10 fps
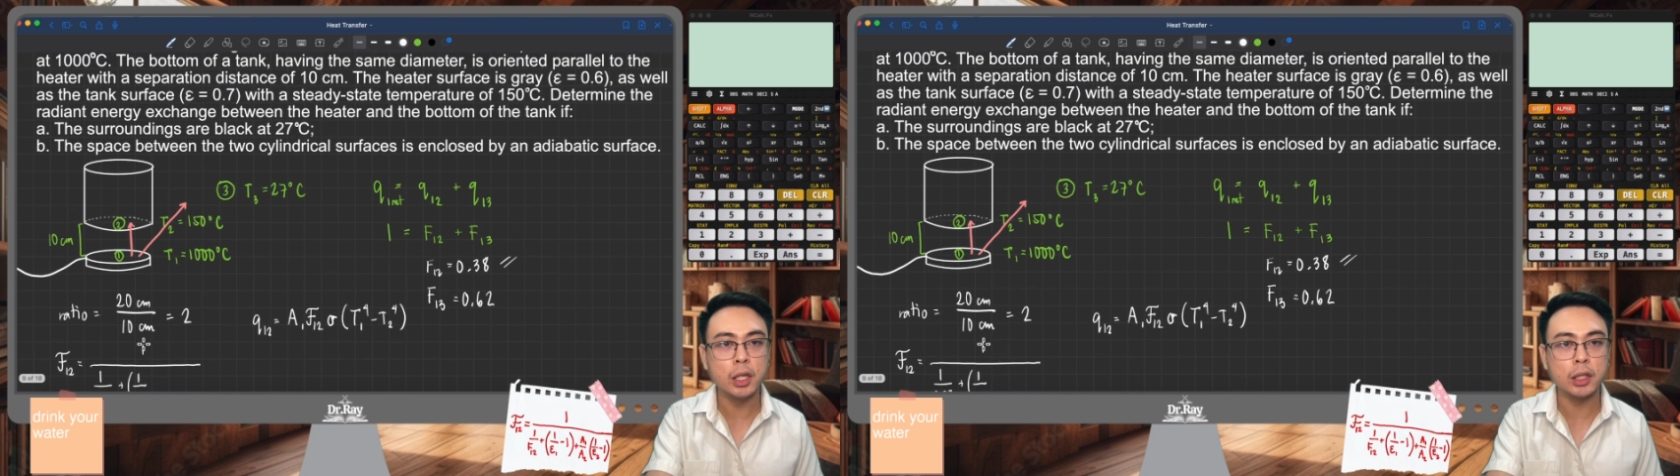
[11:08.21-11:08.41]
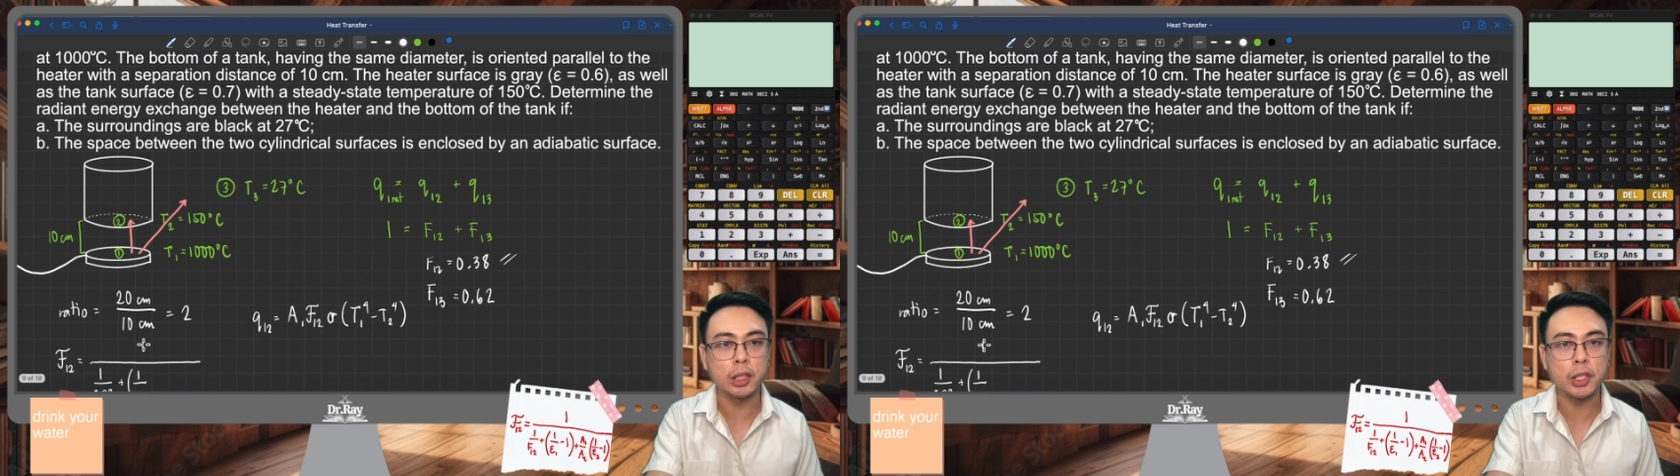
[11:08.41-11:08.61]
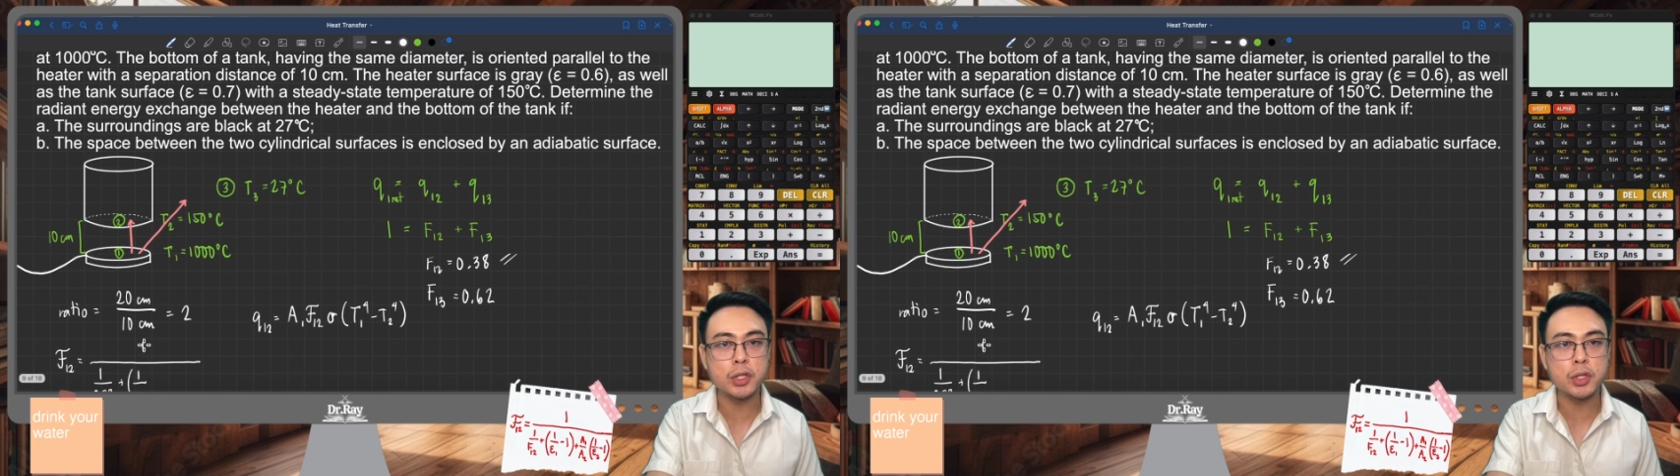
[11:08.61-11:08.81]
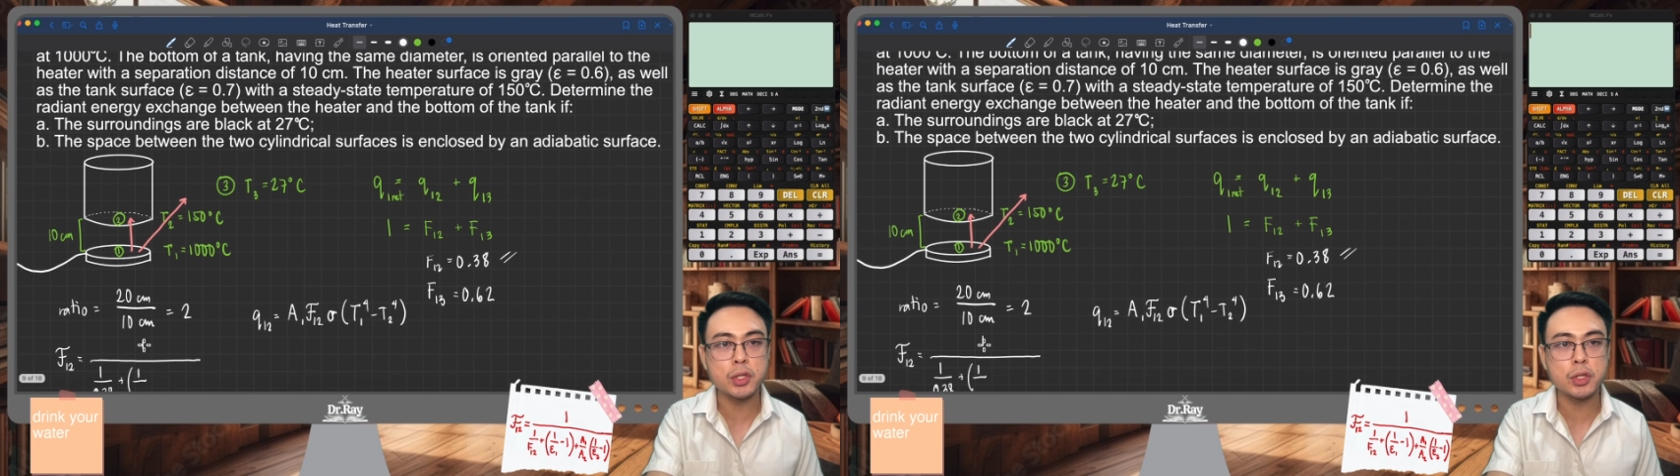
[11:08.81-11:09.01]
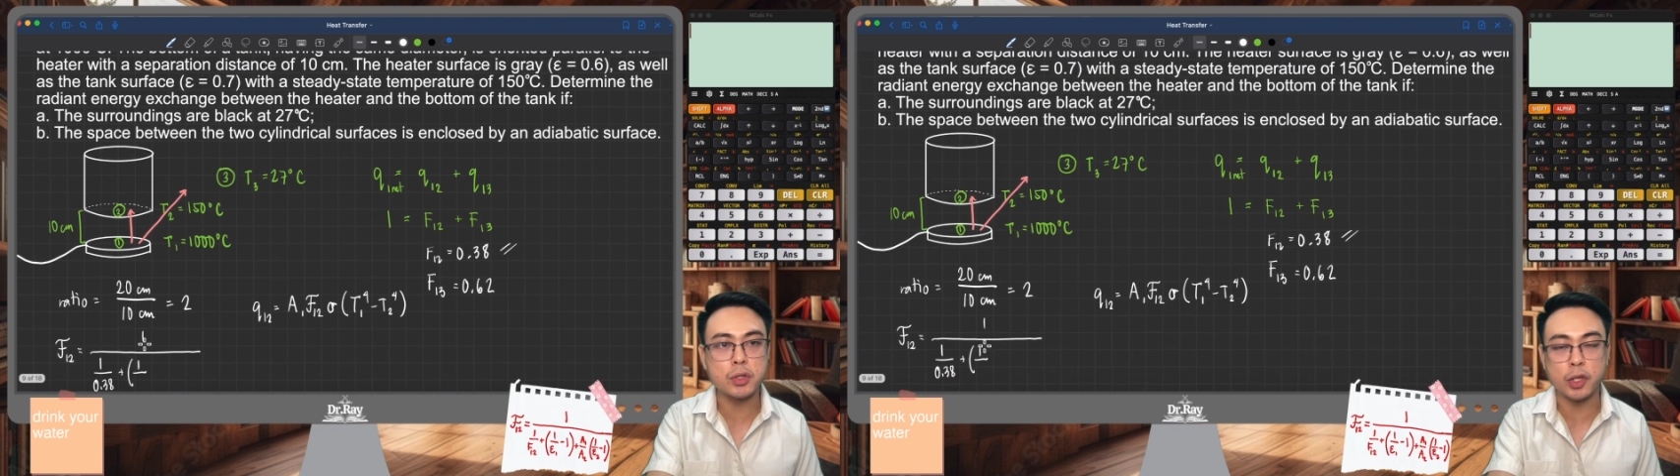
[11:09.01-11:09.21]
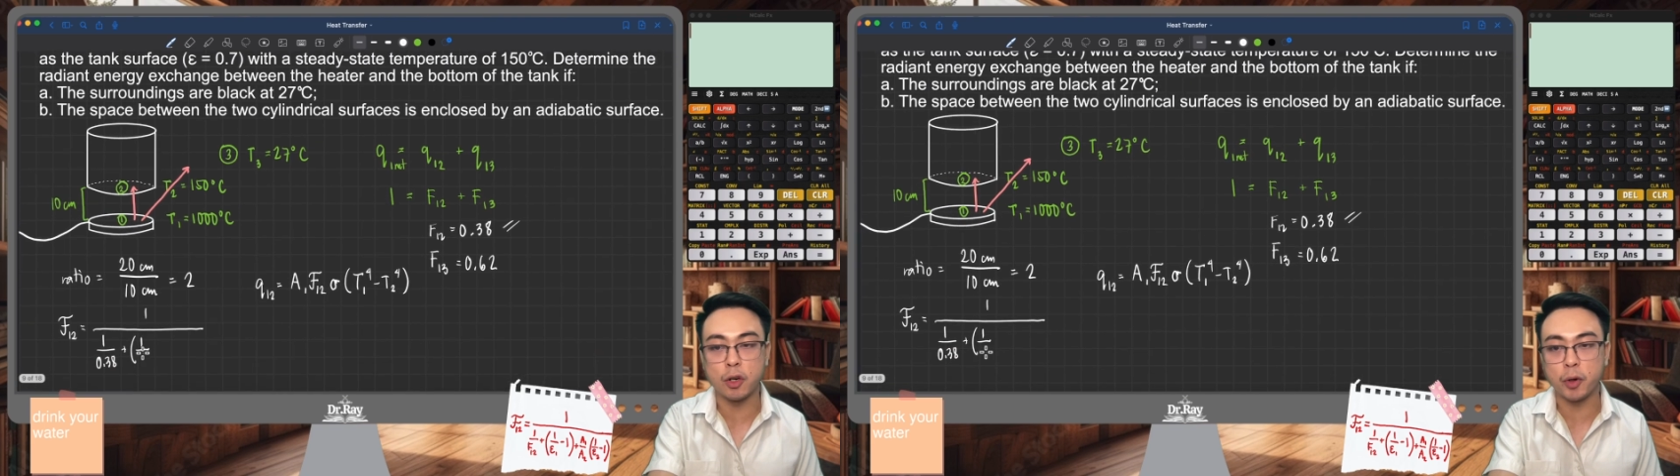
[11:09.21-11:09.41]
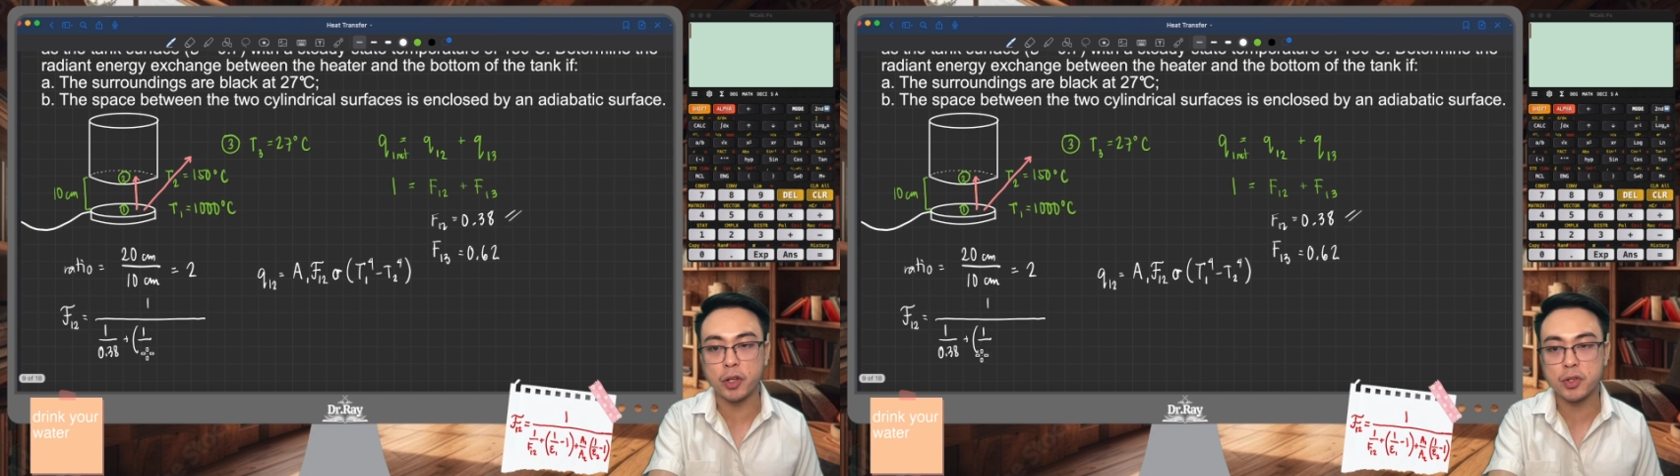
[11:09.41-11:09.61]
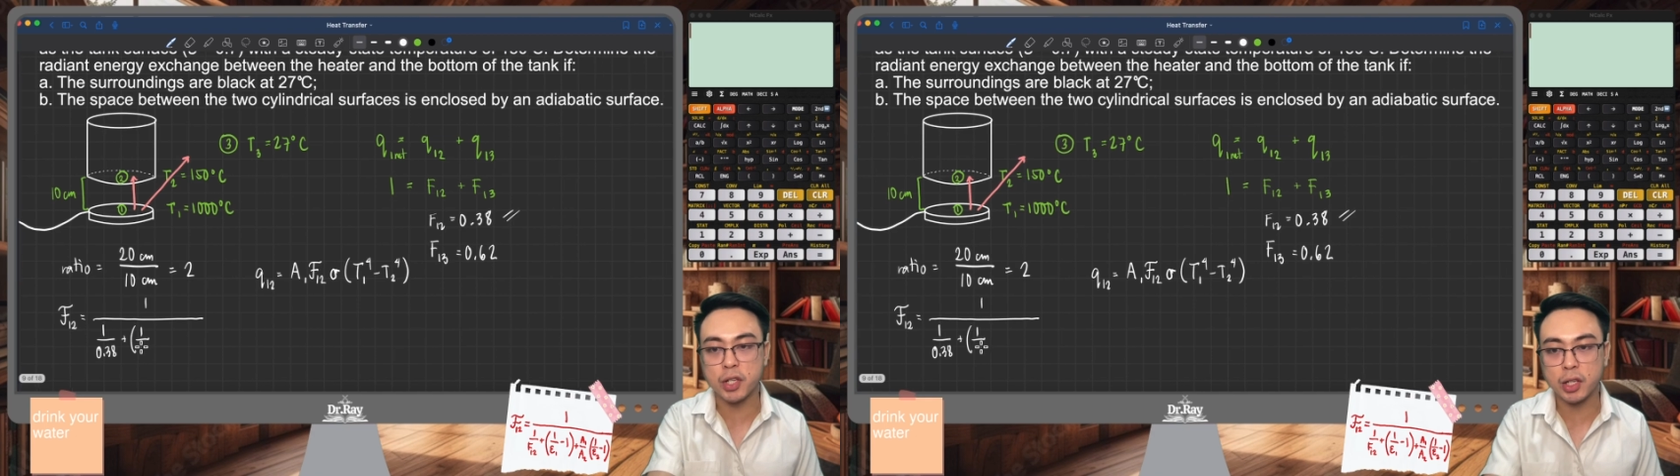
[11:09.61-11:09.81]
that is
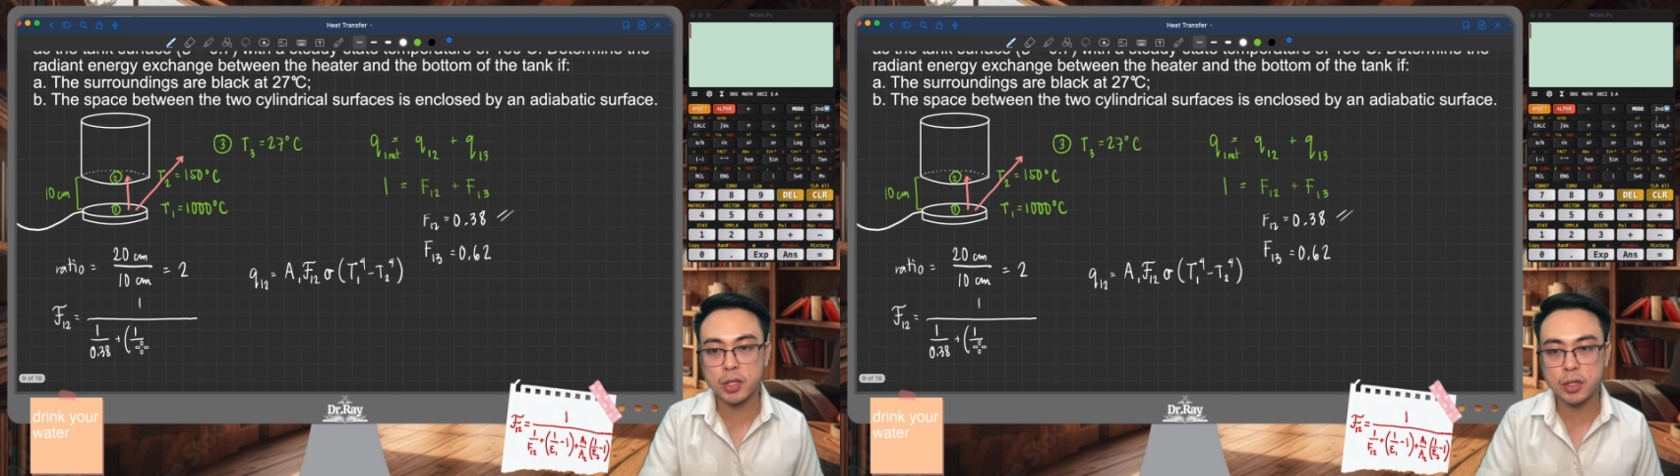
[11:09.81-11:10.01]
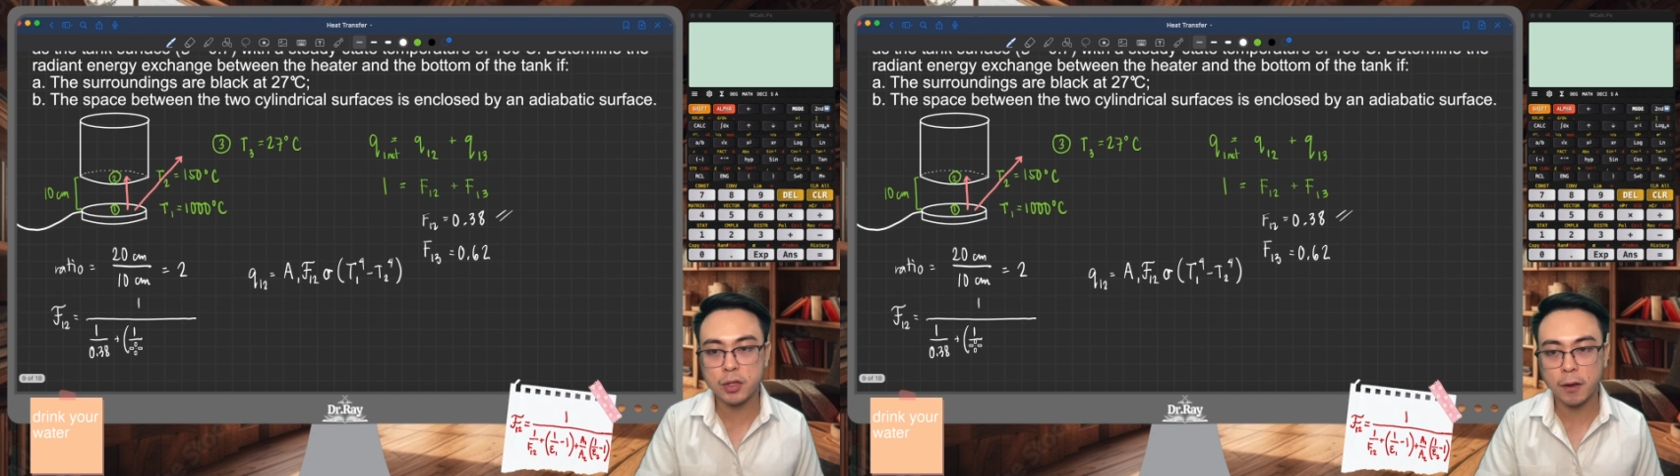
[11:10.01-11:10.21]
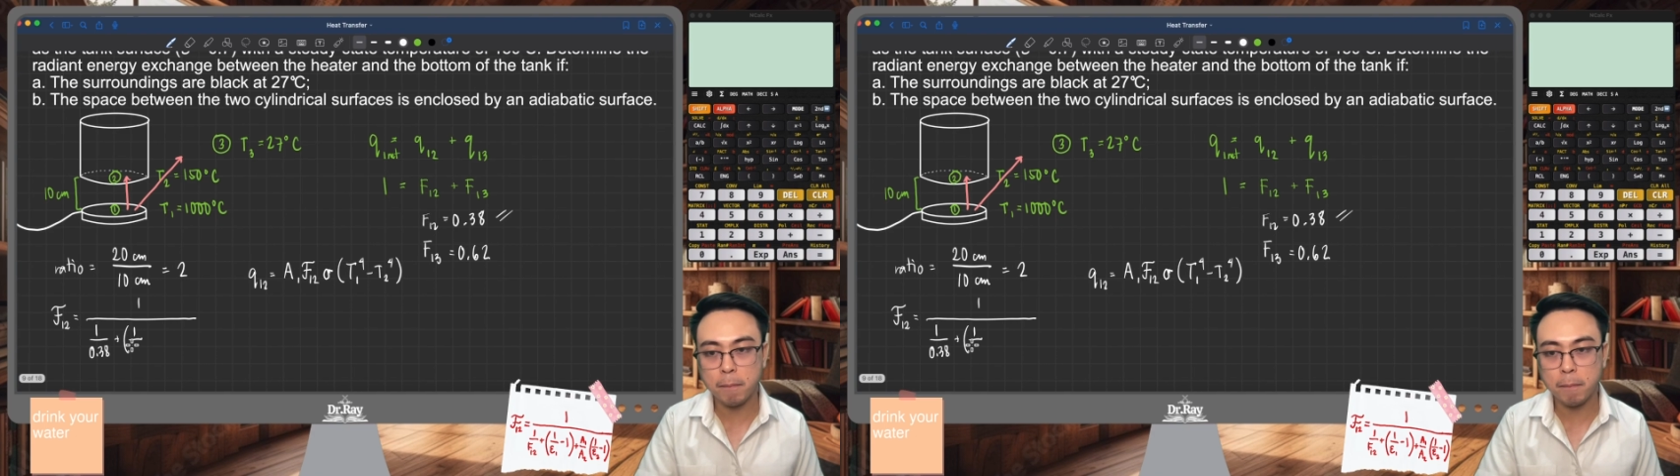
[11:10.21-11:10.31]
0.6,